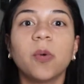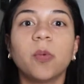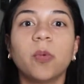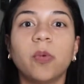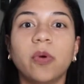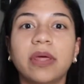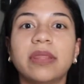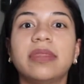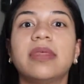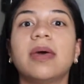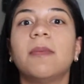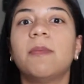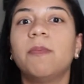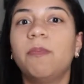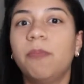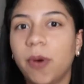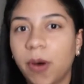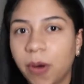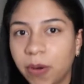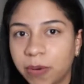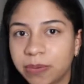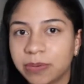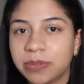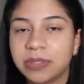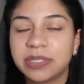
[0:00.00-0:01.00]
with
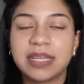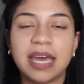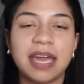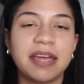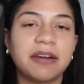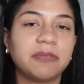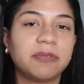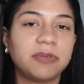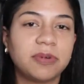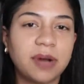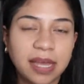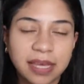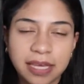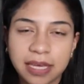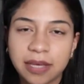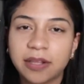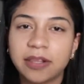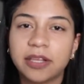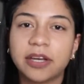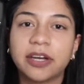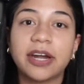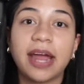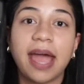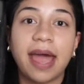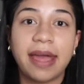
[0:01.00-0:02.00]
bones and
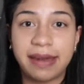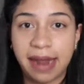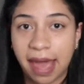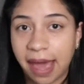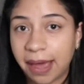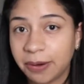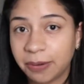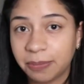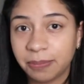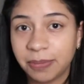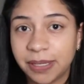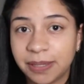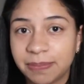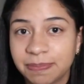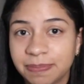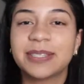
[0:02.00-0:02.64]
regular anatomy.